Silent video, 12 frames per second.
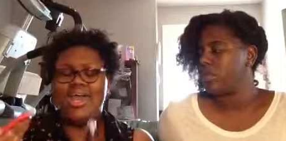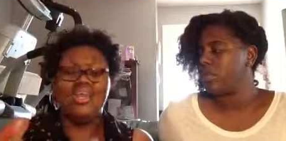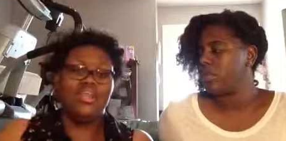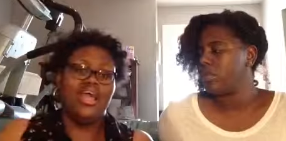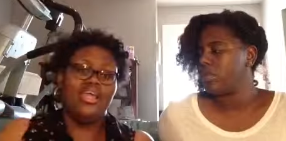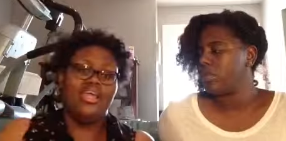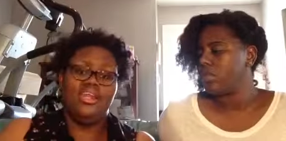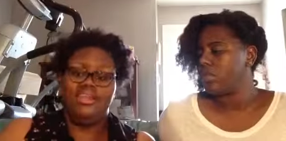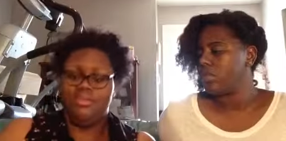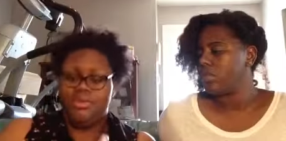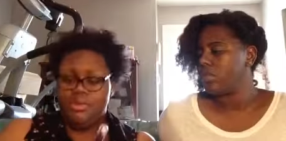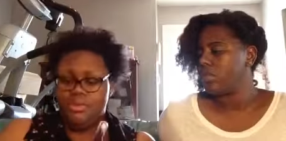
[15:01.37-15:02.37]
Speaker 1: didn't like any of the
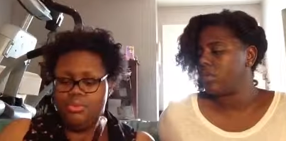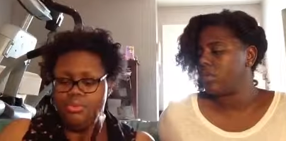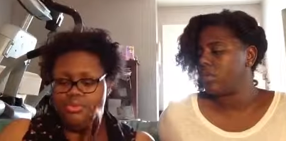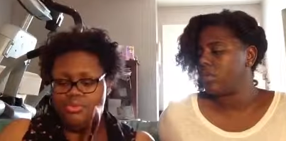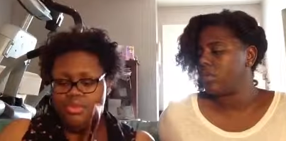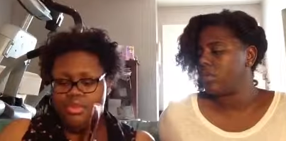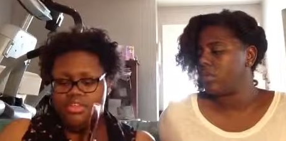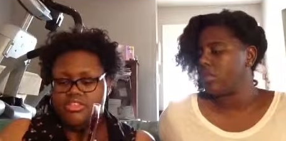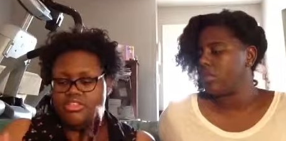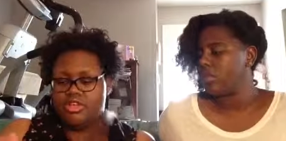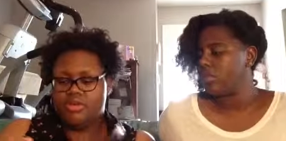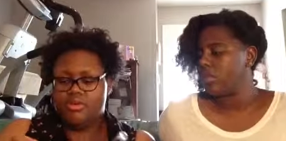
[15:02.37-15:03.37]
nudes,
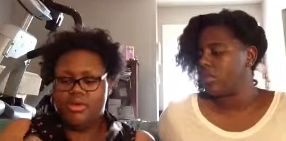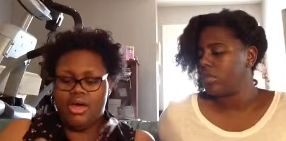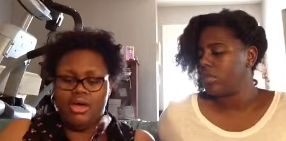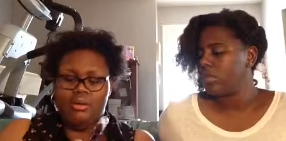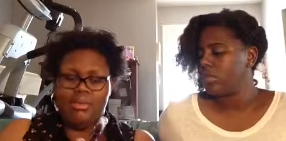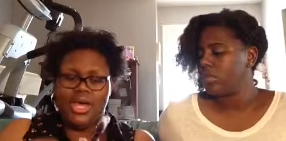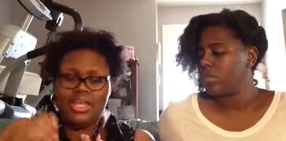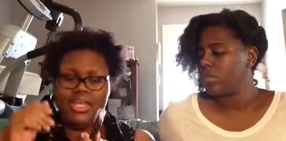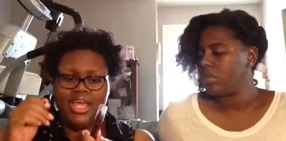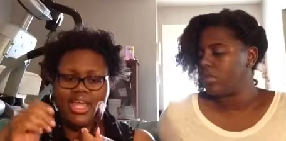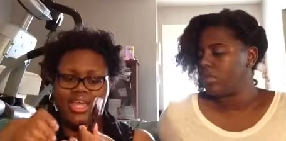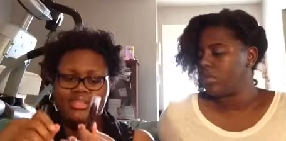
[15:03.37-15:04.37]
so um, I
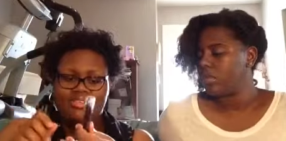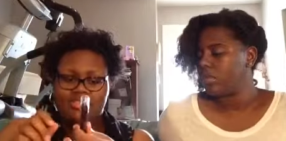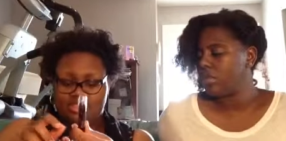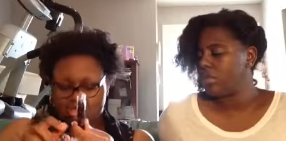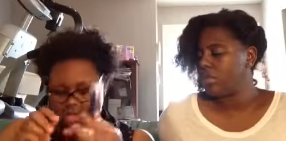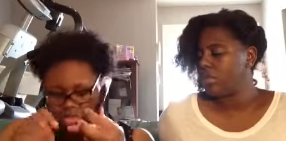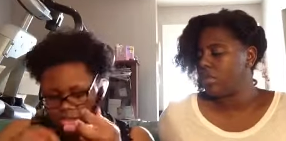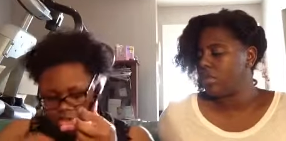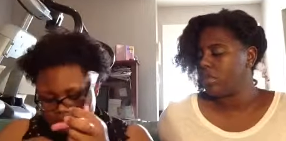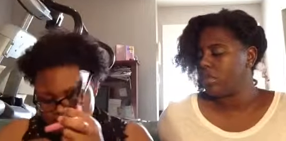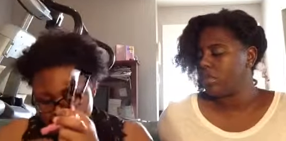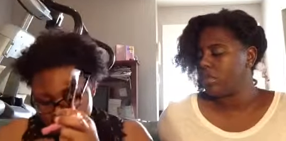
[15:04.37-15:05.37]
got,
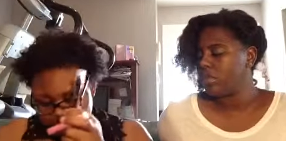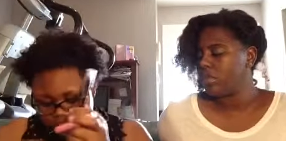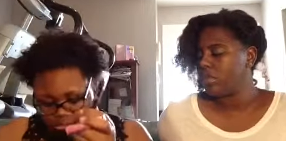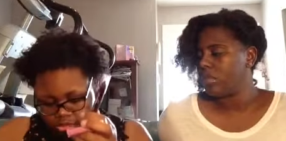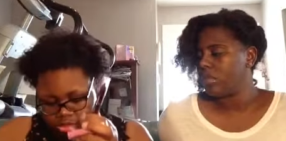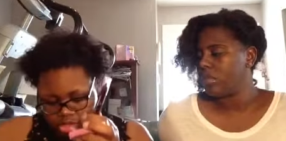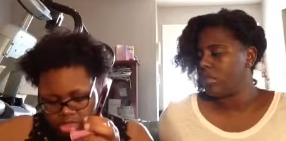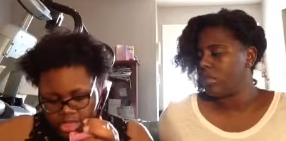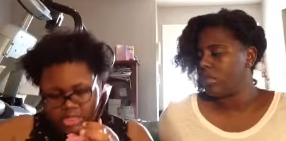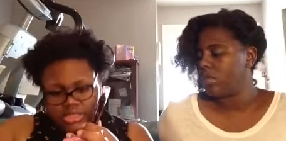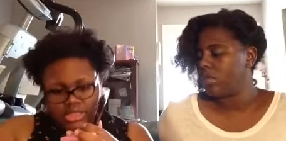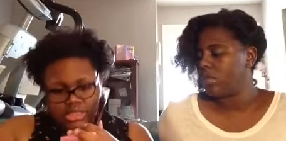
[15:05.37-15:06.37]
which one did I
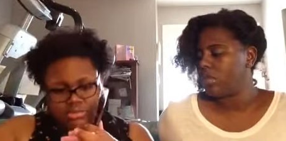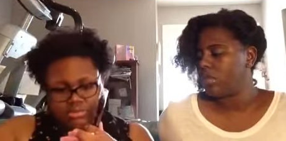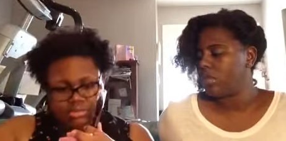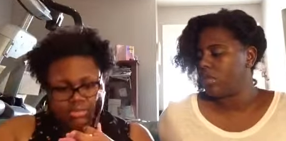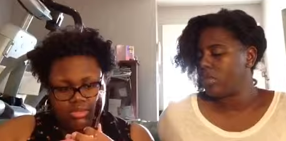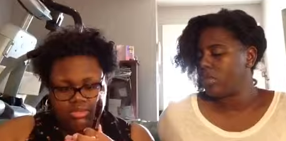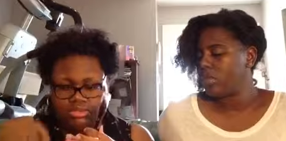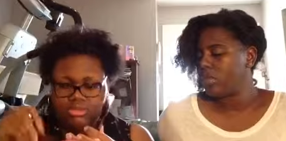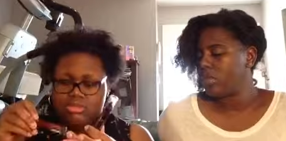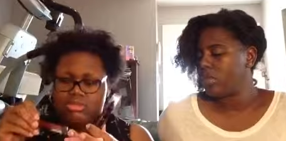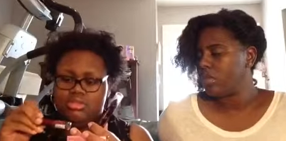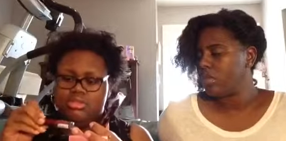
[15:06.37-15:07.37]
actually get from Ulta?
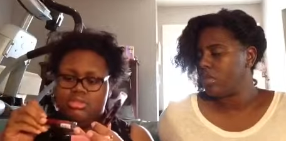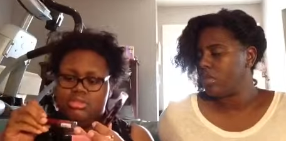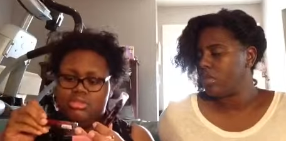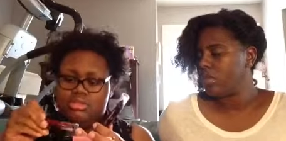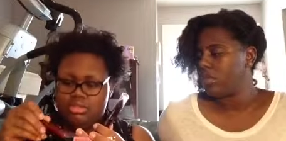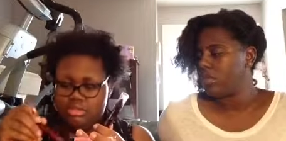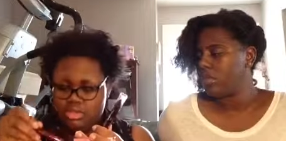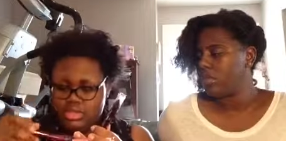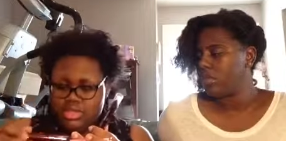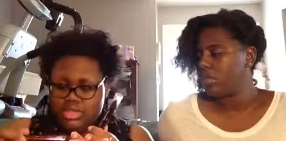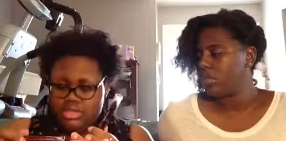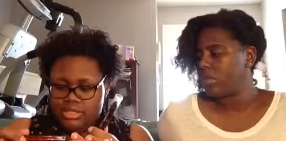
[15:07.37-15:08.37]
I
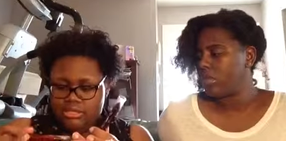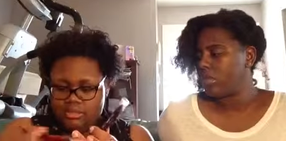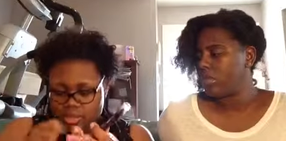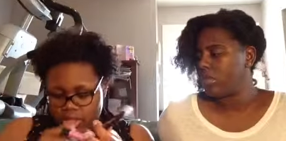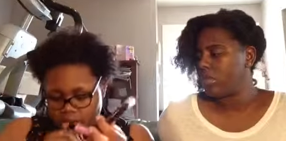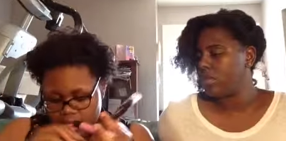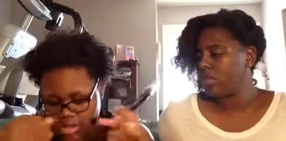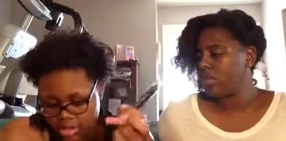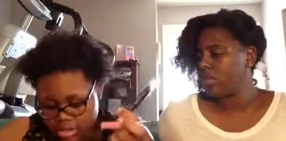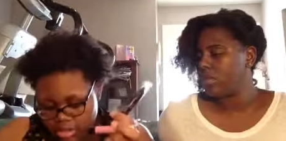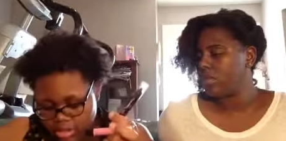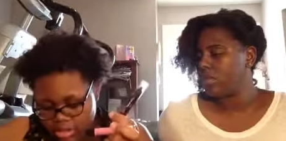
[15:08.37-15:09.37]
got the red,
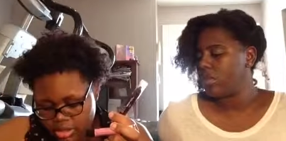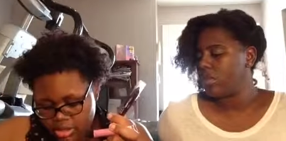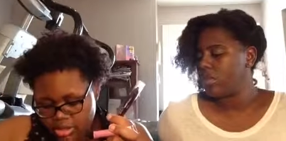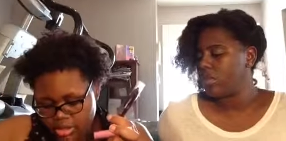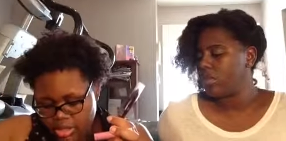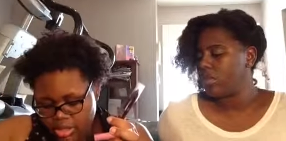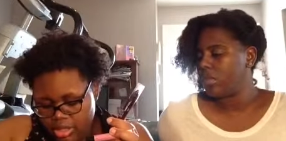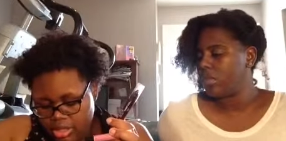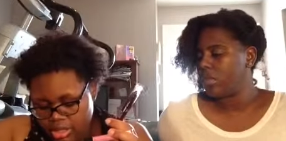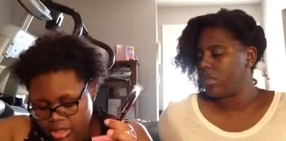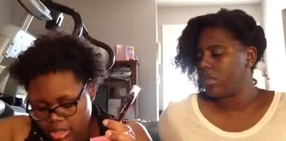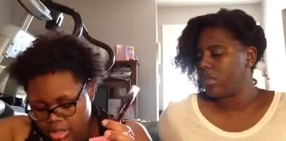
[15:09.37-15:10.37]

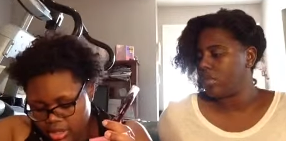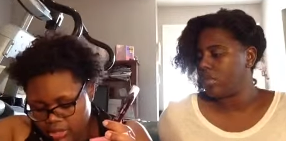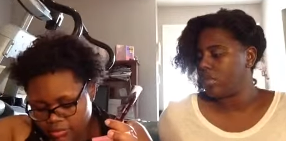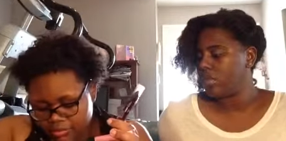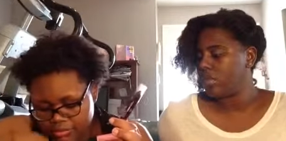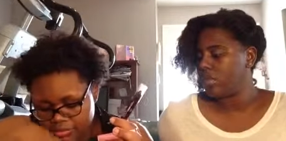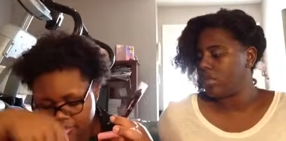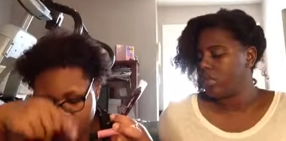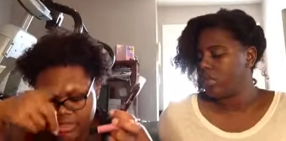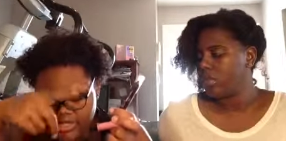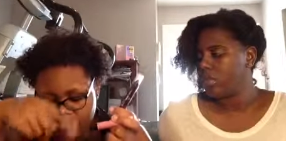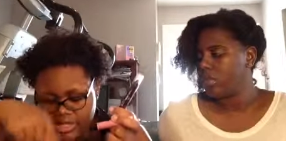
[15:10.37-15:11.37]
and the
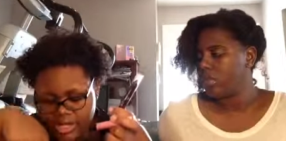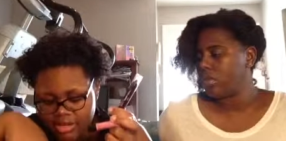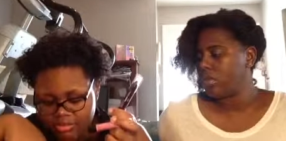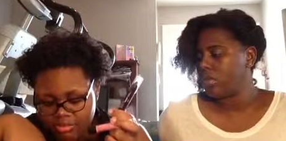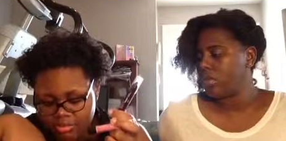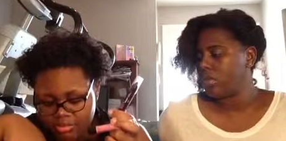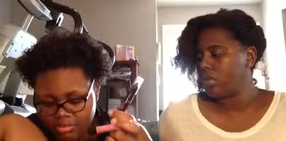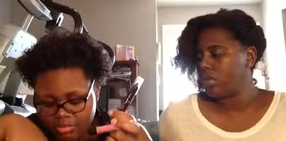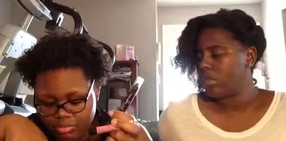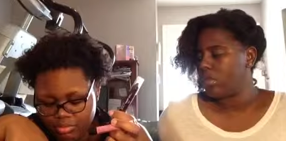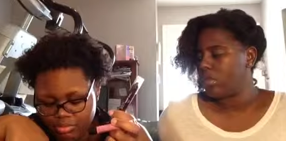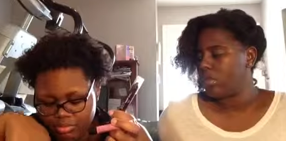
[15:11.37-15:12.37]
rest I got from
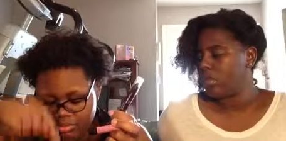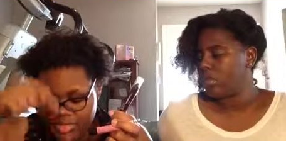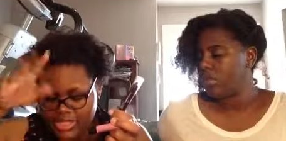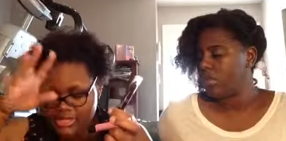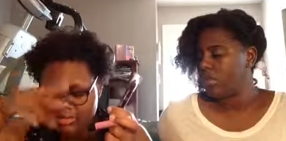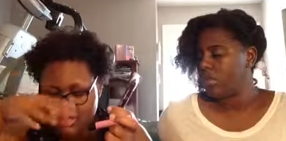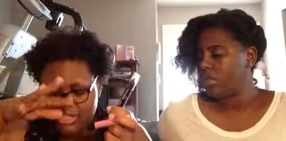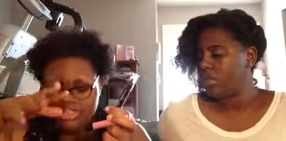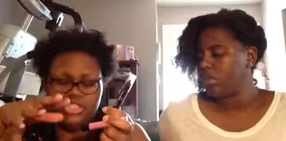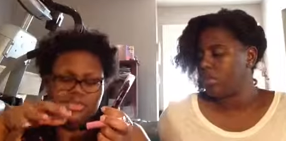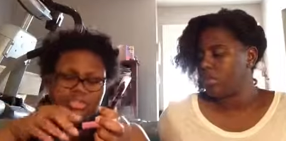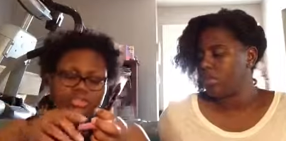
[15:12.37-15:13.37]
NYX, but I'll
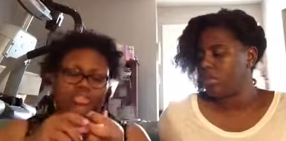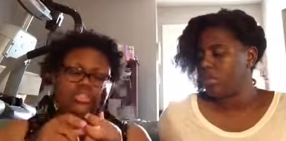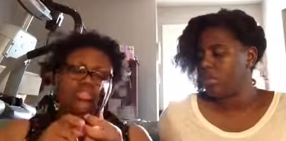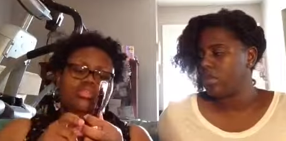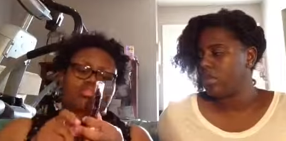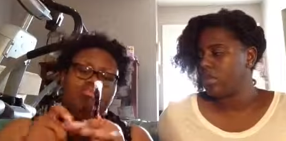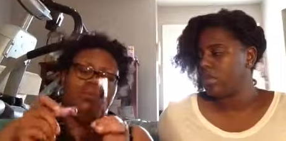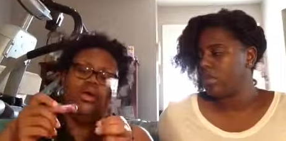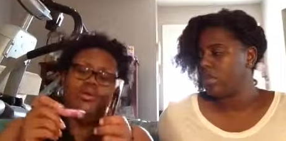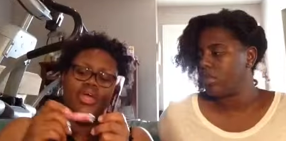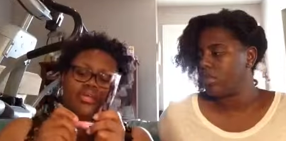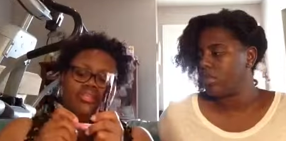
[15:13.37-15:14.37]
show you.
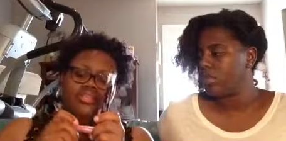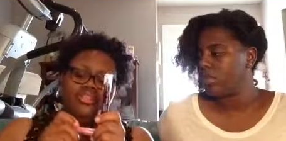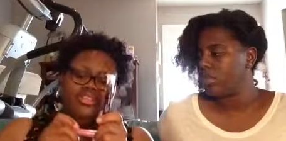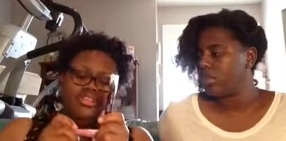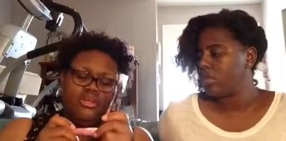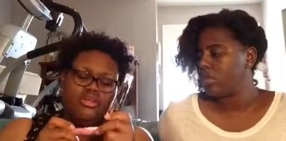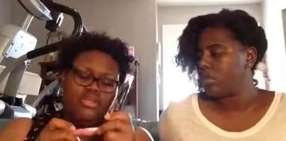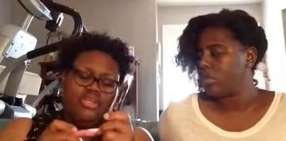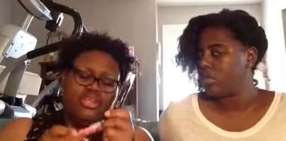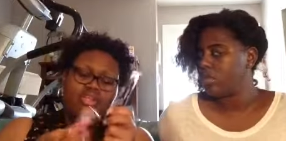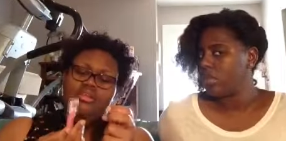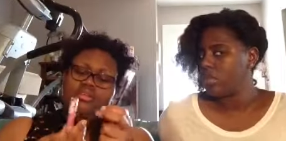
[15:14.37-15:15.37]
Okay, so
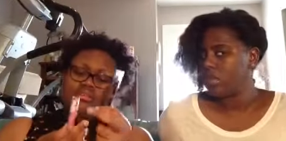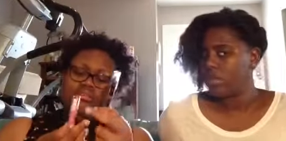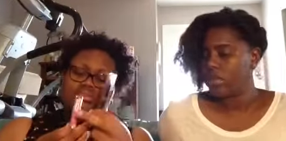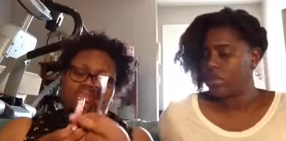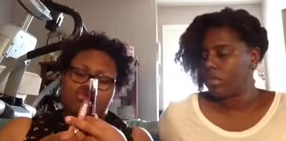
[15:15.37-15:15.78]
the, ooh,